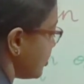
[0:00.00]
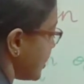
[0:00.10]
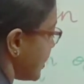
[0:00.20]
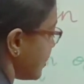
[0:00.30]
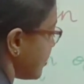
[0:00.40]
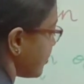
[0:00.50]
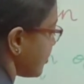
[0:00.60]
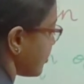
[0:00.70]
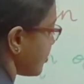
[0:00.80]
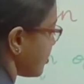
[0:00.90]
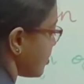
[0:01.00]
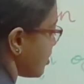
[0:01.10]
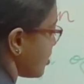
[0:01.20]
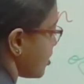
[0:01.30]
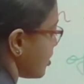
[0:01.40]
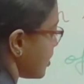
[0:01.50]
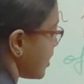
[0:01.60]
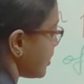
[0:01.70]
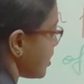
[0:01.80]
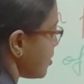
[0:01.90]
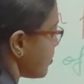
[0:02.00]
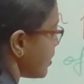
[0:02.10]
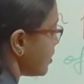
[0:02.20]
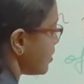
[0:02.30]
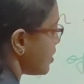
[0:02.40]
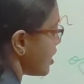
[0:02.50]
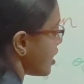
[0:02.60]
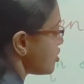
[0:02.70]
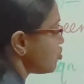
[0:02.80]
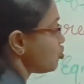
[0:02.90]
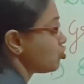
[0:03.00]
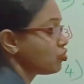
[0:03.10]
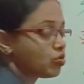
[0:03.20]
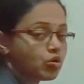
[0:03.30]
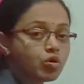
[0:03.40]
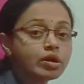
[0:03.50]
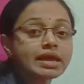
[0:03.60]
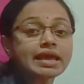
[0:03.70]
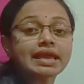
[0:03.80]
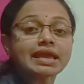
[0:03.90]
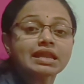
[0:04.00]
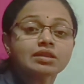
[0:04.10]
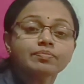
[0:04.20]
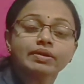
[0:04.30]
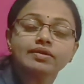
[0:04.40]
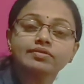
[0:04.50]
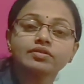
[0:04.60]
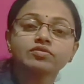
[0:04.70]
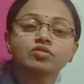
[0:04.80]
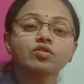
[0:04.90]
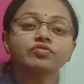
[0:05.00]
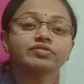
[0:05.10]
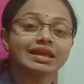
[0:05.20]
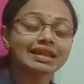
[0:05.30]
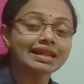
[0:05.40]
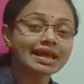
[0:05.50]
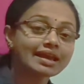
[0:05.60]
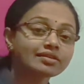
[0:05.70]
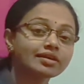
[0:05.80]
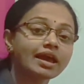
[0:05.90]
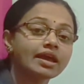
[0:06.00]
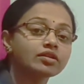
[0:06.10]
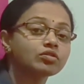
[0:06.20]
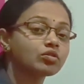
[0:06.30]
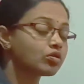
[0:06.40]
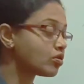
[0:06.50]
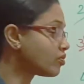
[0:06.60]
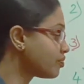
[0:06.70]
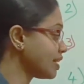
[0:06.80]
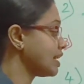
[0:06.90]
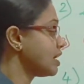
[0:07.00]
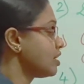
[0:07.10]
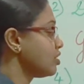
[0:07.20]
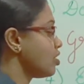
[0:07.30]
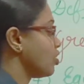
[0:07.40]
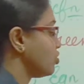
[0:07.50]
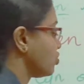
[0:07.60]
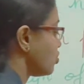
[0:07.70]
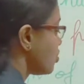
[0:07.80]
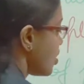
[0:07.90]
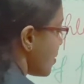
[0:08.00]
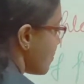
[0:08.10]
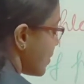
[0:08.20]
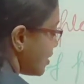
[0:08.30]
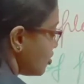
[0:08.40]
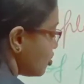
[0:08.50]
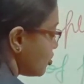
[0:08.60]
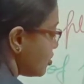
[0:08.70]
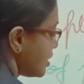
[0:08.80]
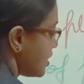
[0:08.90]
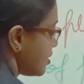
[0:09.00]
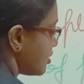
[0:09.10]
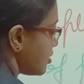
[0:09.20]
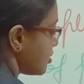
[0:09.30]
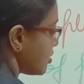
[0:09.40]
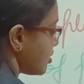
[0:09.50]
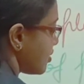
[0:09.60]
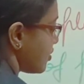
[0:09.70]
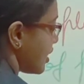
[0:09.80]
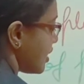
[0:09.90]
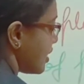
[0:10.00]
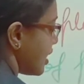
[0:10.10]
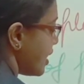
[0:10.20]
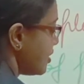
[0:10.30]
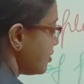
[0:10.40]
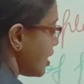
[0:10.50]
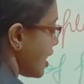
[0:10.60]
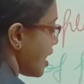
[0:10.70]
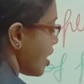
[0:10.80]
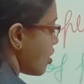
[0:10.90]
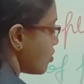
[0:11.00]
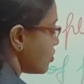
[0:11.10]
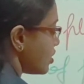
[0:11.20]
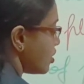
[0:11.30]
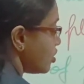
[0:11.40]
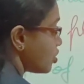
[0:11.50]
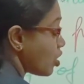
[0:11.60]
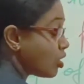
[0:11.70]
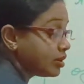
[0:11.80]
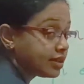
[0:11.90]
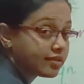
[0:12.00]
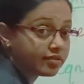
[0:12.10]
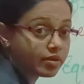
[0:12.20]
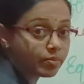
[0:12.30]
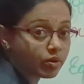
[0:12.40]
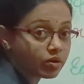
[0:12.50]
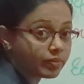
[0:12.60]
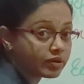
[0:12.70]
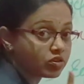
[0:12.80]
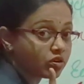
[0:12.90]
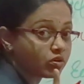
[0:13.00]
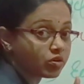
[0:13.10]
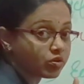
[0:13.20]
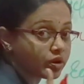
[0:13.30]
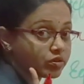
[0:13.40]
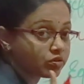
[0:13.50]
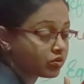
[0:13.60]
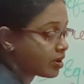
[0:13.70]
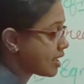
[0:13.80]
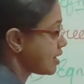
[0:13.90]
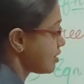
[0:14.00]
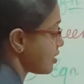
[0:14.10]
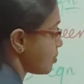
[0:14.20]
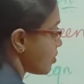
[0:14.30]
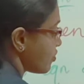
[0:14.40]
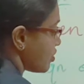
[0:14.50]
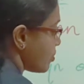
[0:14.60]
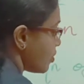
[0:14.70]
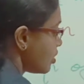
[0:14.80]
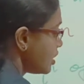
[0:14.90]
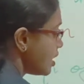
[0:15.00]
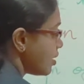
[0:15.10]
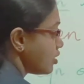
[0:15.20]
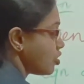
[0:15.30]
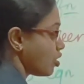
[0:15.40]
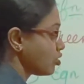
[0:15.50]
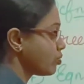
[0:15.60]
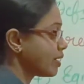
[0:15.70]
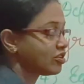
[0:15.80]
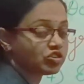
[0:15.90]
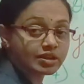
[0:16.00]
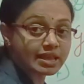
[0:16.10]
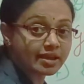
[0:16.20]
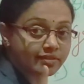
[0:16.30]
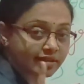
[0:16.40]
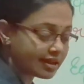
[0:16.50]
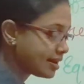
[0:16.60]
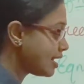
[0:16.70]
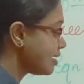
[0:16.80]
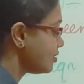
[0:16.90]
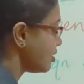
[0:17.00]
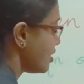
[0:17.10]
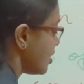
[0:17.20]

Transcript: that is nothing but H2O, in presence of sunlight and chlorophyll. You have to mention here sunlight. I have drawn the symbol, but you are not going to draw any type of symbol. You have to mention here sunlight